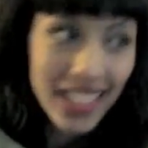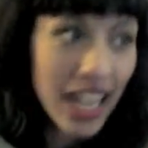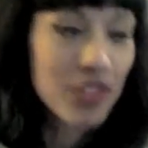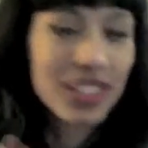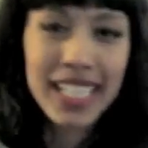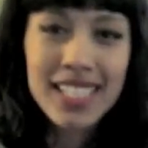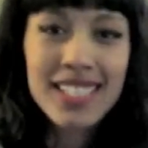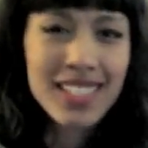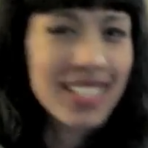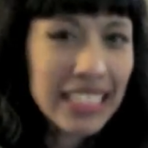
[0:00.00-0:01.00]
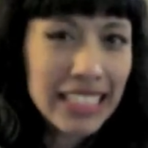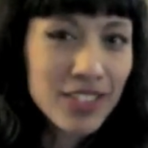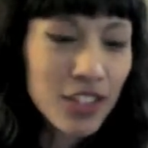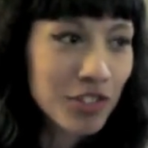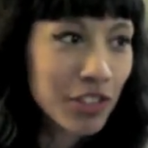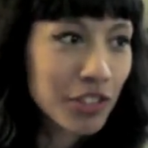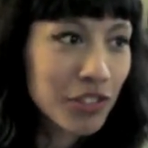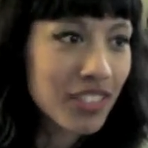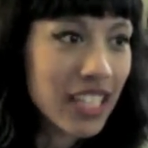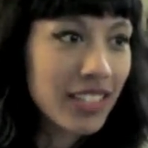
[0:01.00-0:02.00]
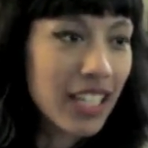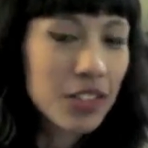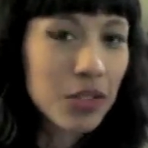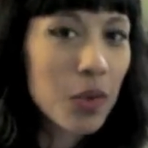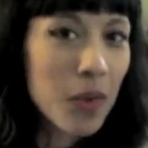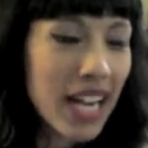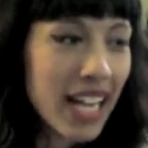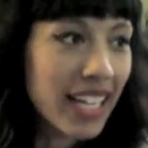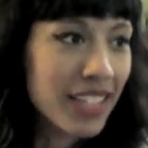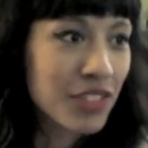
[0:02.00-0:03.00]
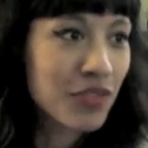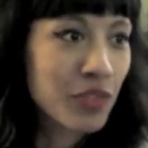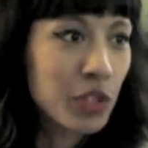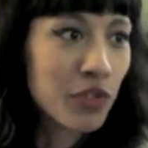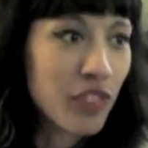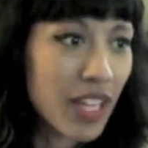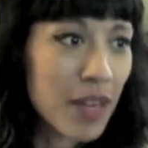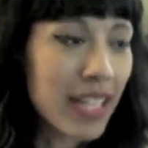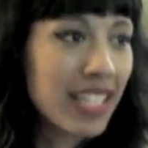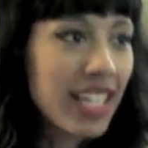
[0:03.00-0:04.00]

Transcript: I relate to the teens on the shows. I don't know why. I just feel for them. I'm